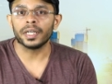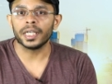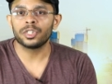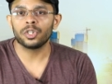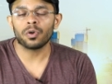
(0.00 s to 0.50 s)

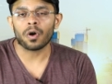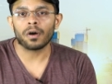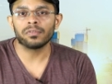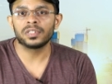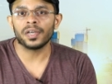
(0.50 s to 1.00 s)
ratio
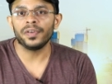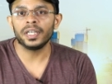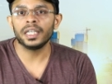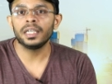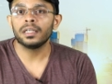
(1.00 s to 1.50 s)
of
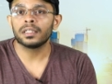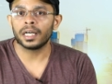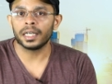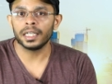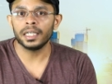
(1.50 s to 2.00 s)

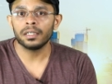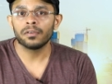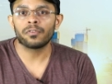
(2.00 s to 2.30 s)
70-30